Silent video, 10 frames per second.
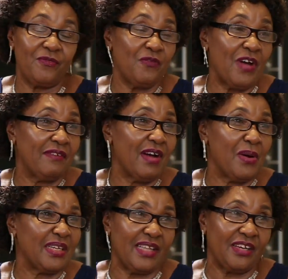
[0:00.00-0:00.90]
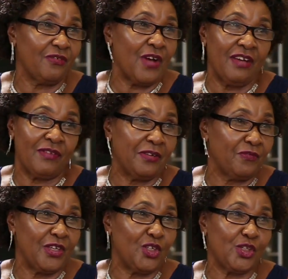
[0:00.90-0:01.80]
for 5 hours, 35 and
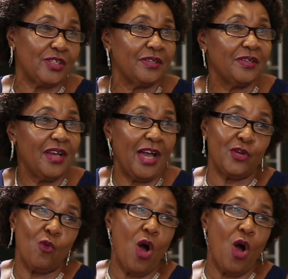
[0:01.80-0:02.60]
finished. And I